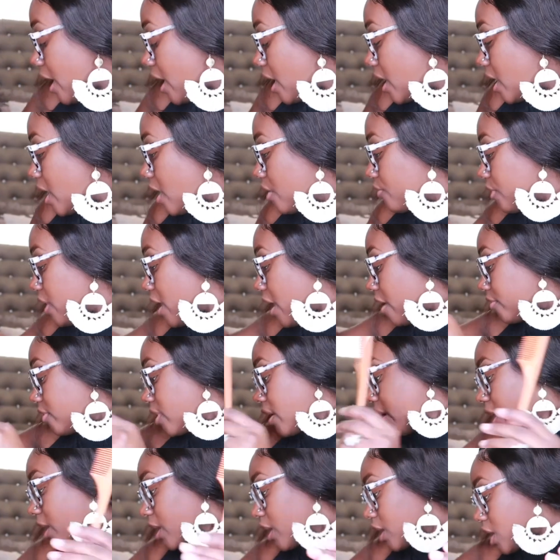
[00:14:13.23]
have, we have a
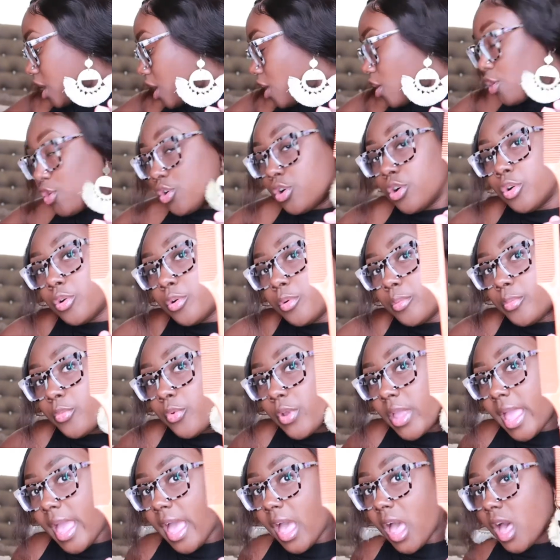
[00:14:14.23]
hair comb,
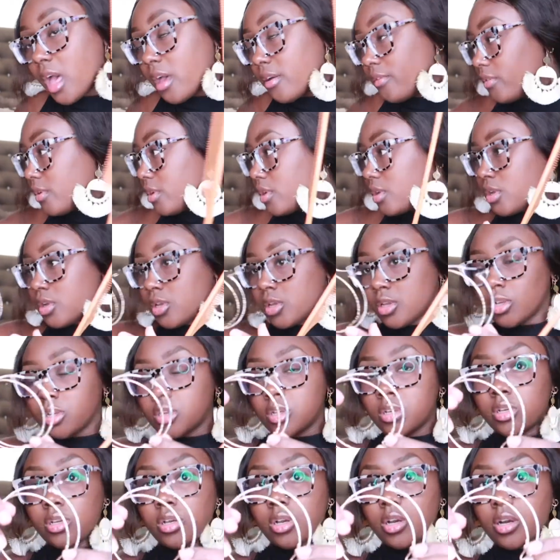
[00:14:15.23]
we have
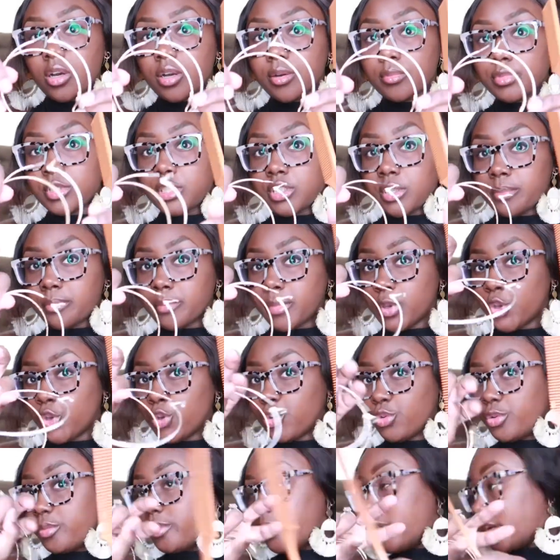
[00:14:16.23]
um, some hoop